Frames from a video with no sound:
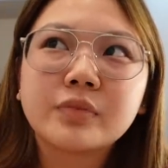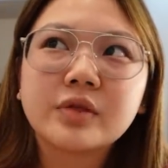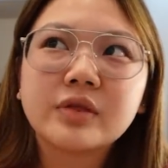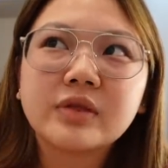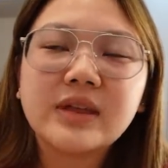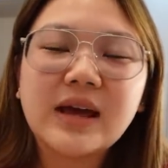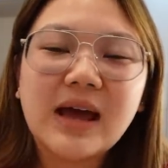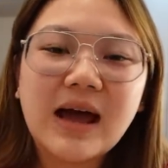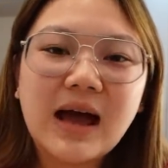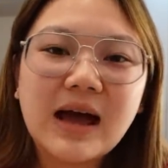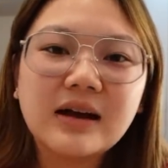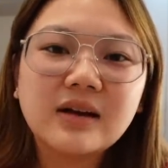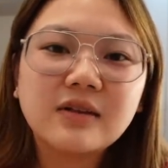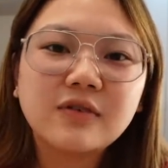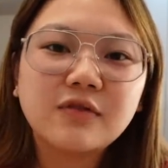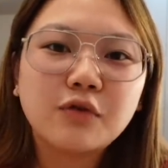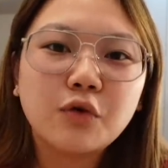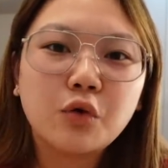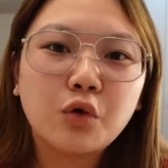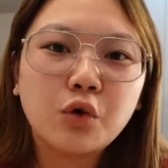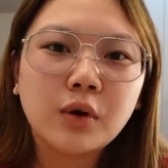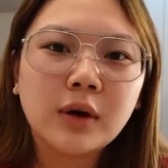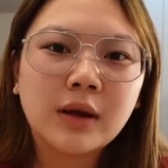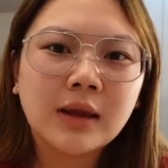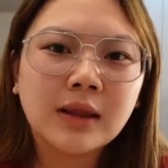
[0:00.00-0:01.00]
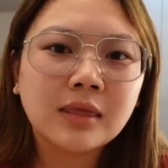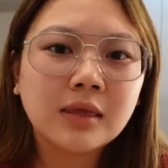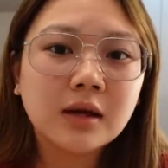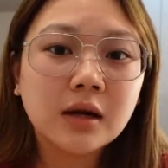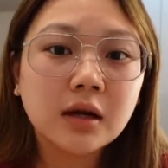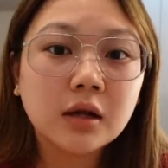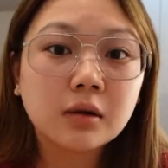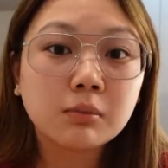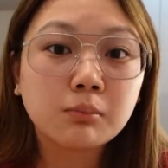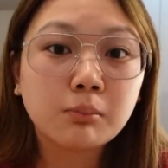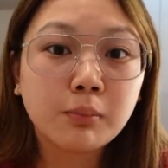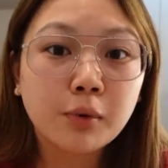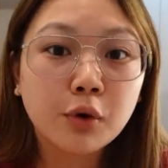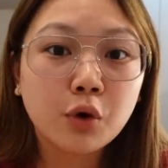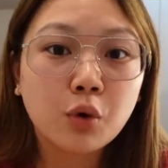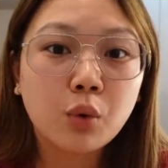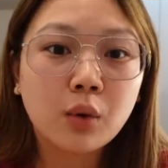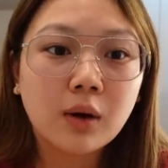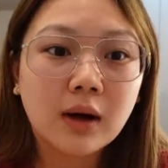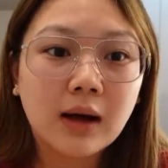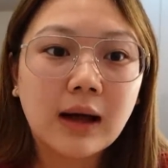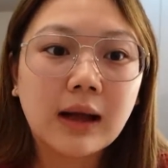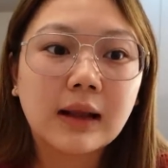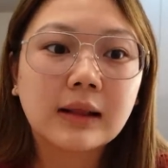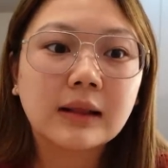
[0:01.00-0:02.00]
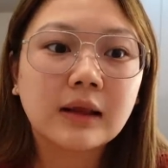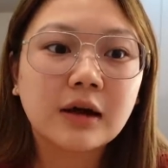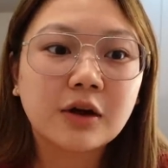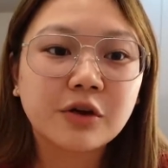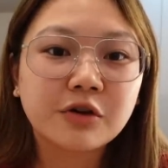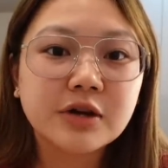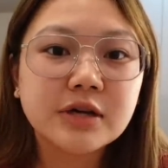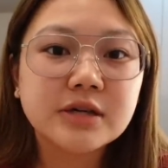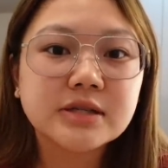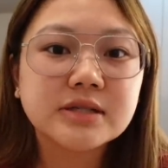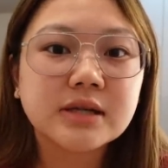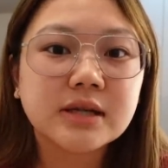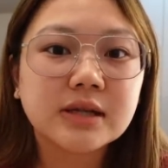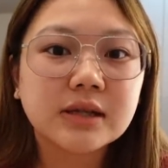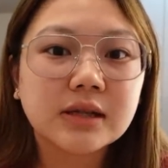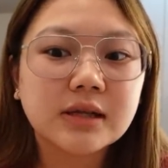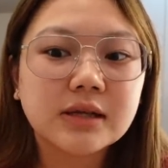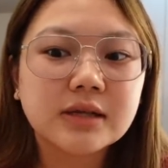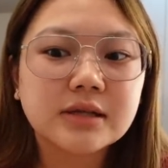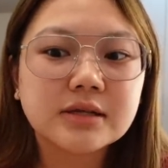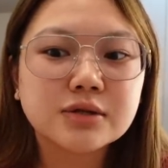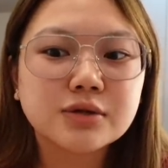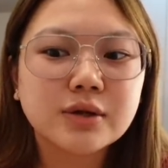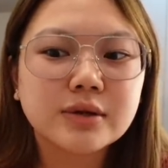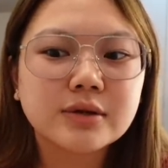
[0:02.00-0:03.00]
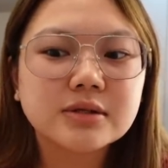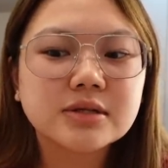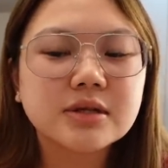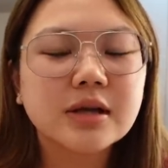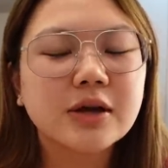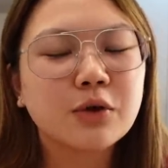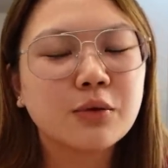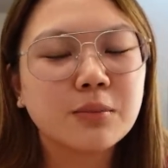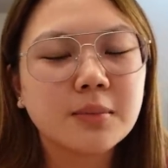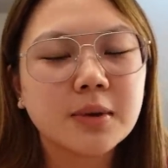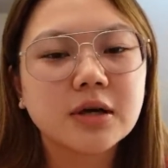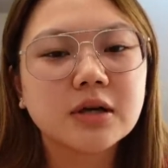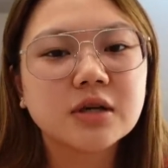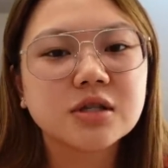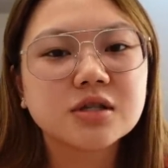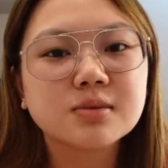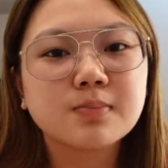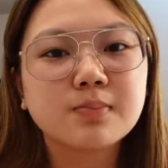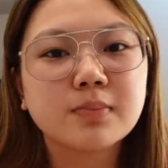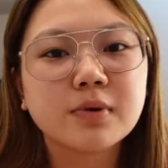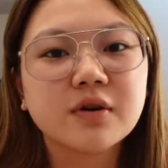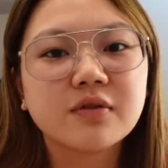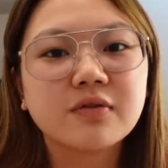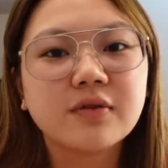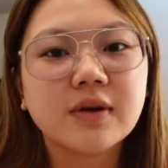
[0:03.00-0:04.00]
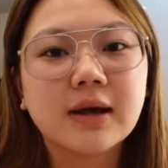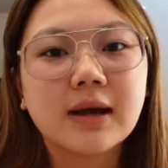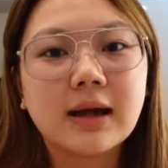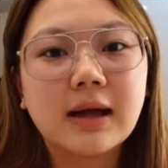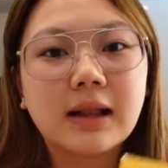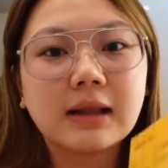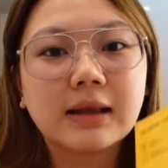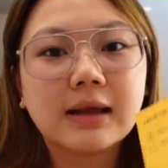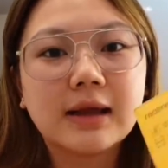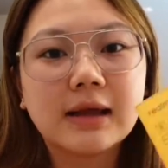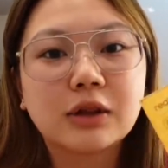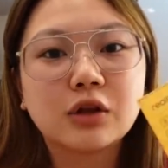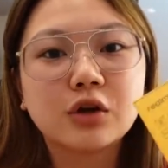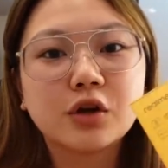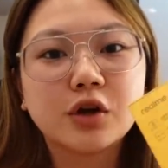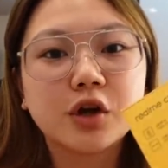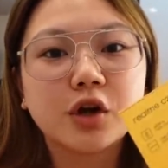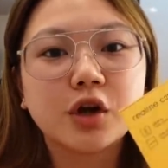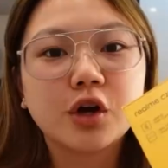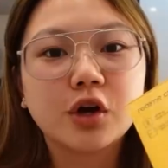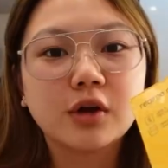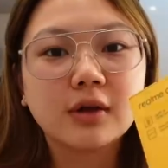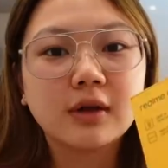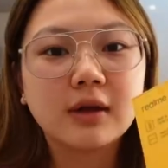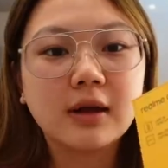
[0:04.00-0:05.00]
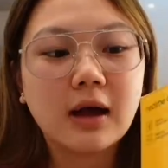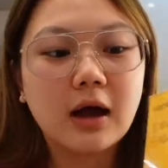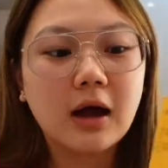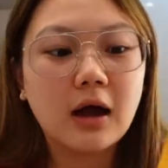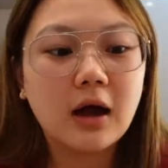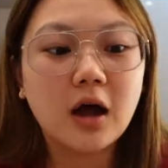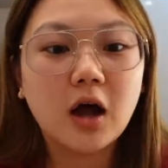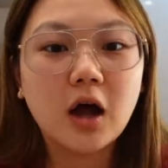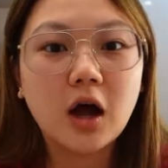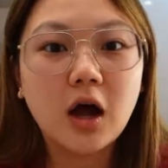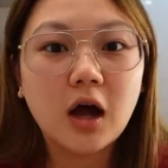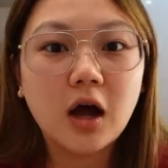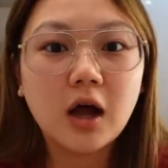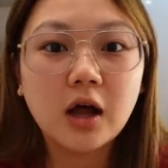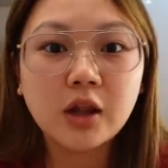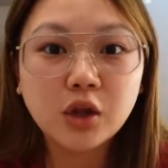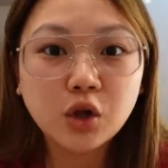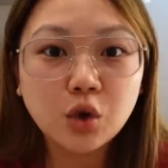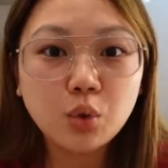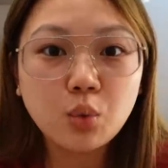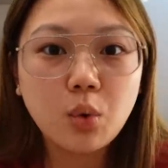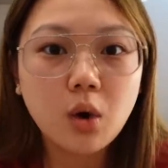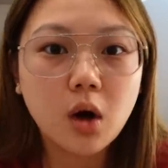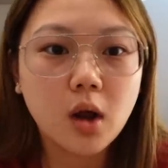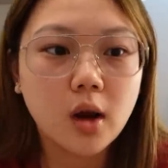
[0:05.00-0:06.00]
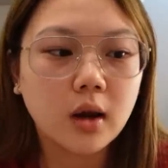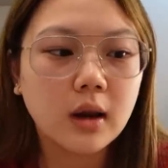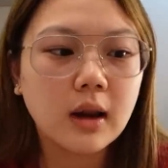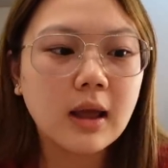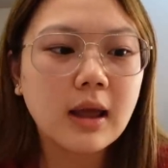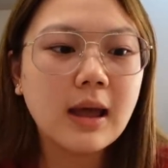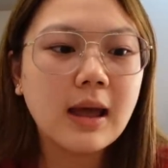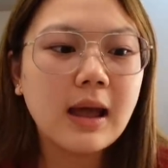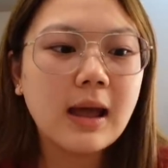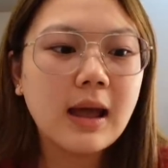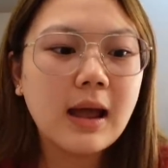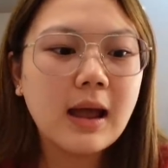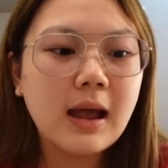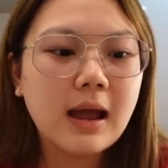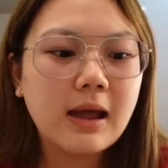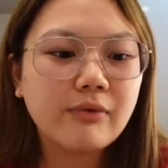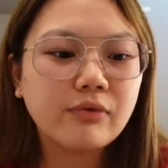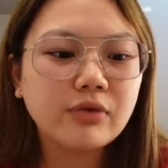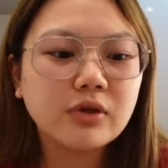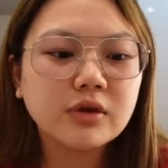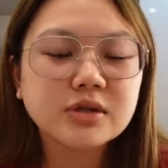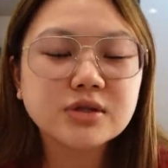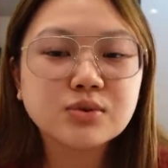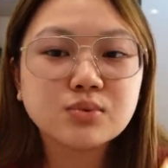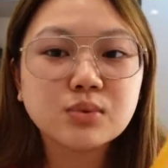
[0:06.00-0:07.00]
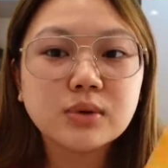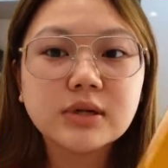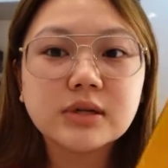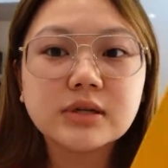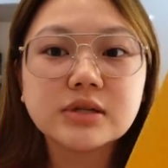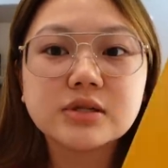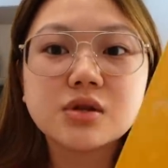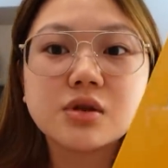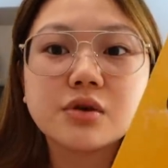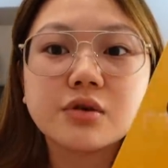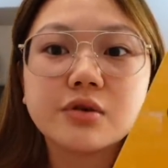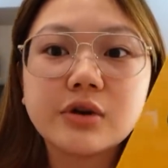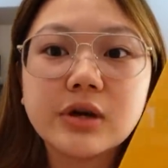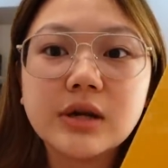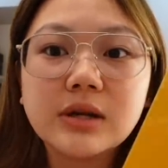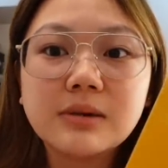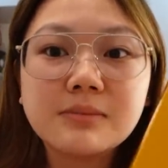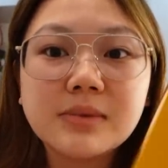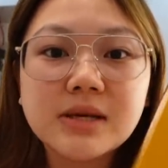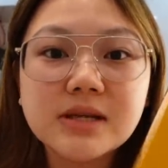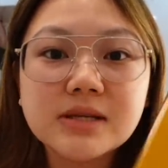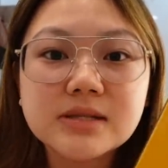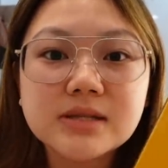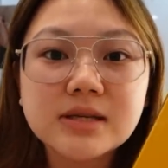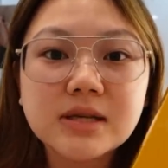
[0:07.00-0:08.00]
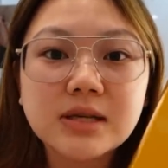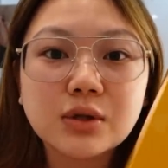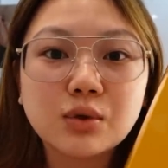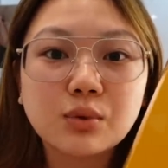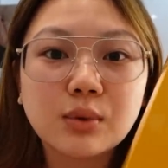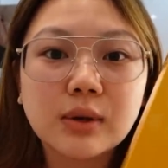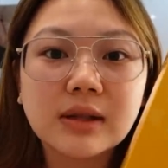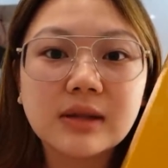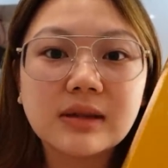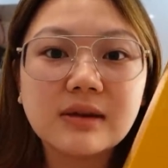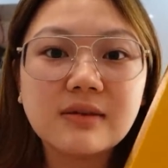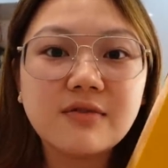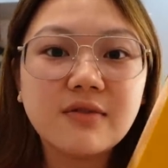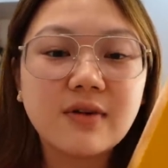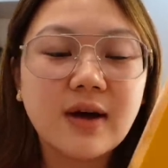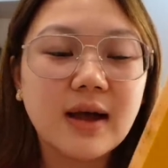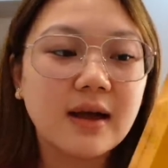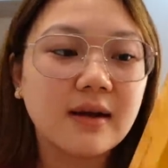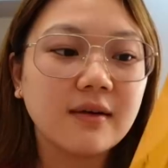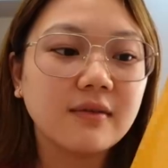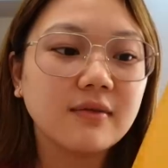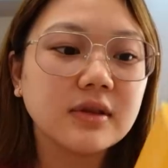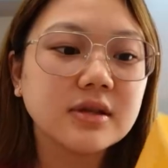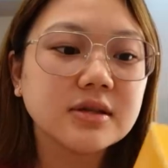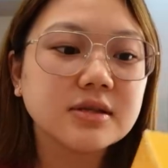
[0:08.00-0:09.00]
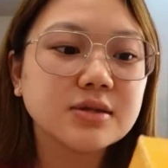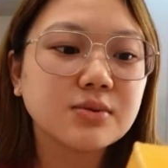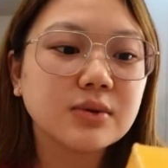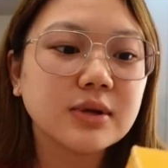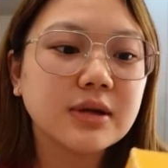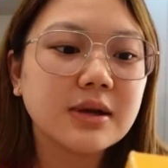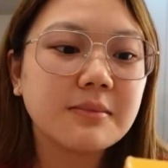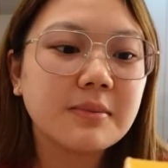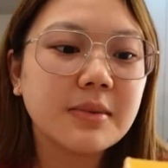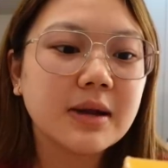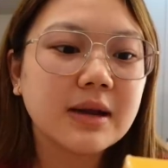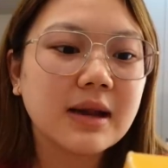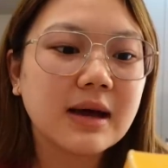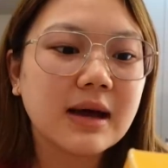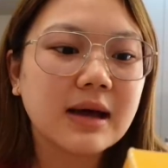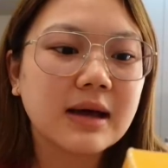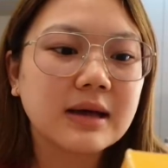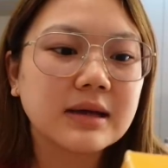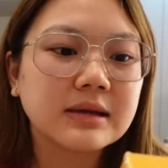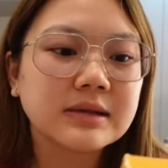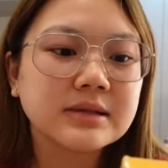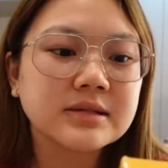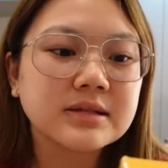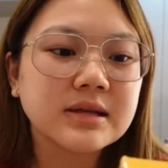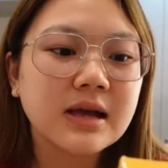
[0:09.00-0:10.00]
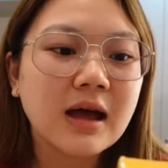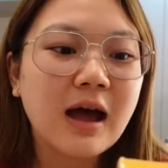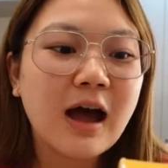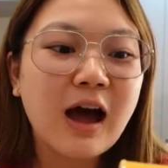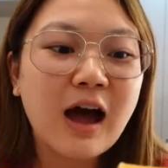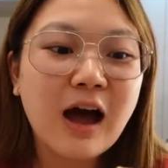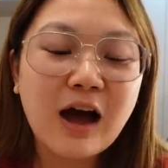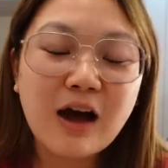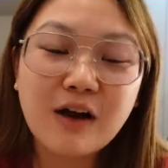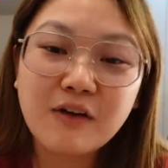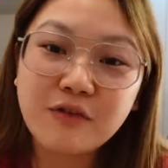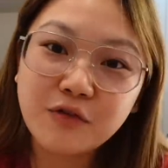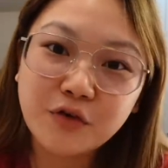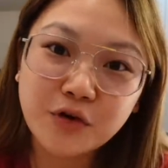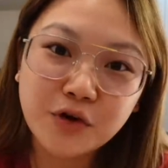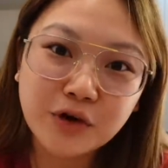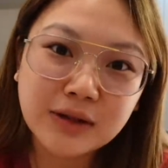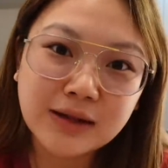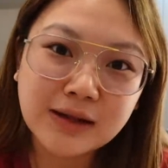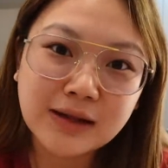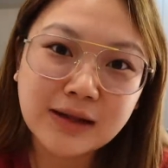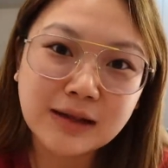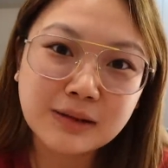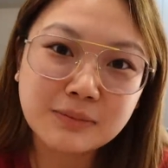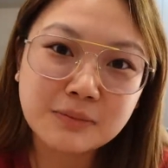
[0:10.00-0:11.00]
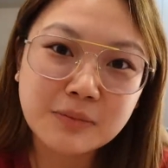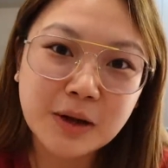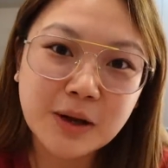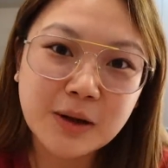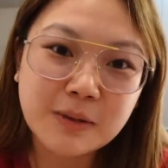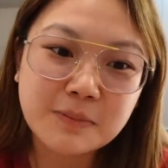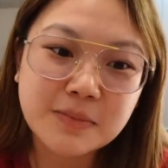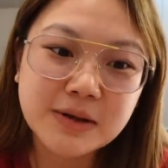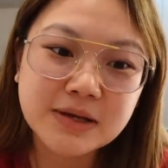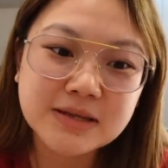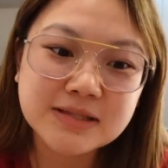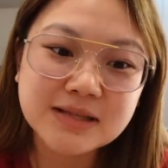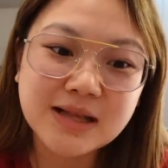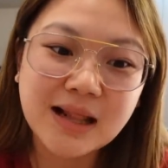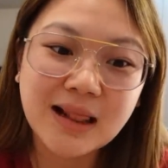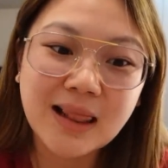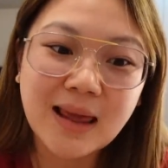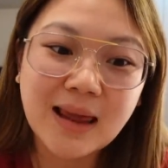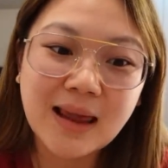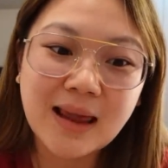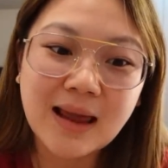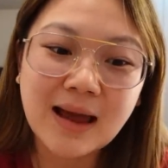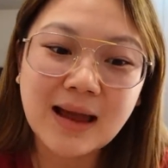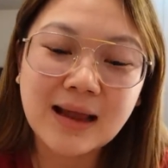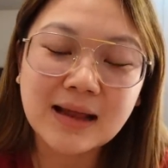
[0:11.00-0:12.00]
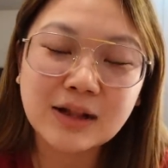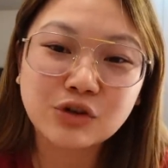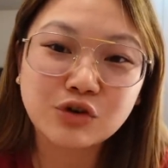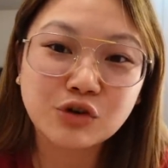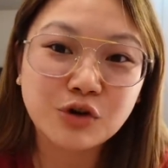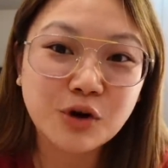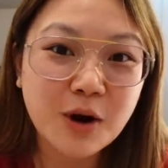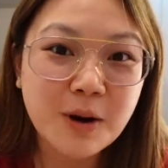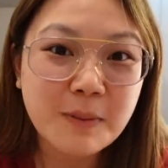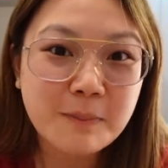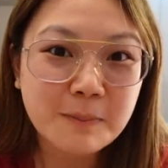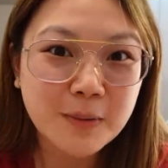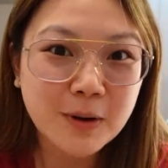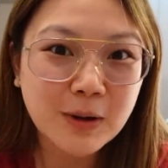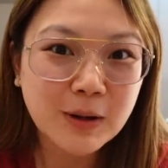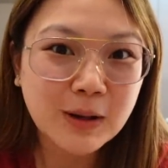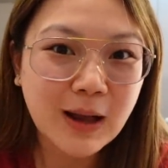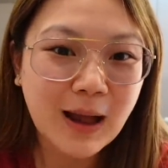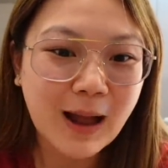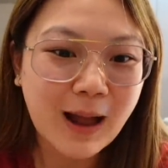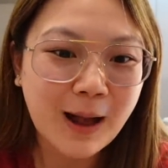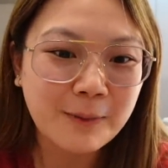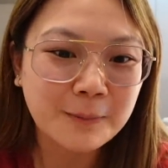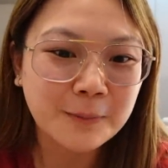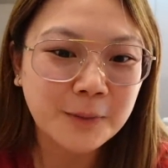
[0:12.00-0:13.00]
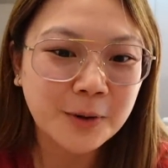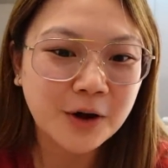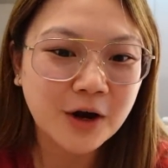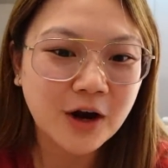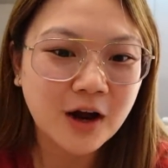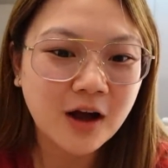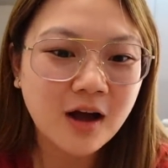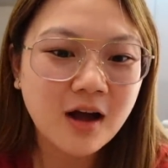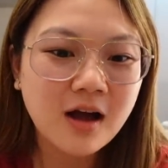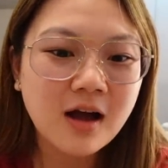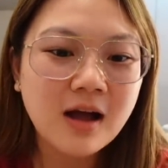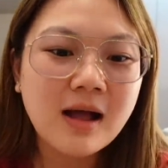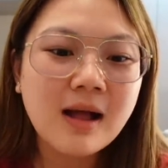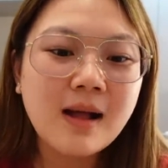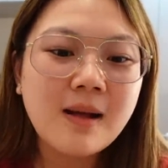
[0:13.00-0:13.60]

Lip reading: they had a phone and then it broke ata recently. So I was like, oh my gosh, perfect. I'll get her a new one. And this one is the Realme C25. This one naman has a 48 megapixel AI triple camera.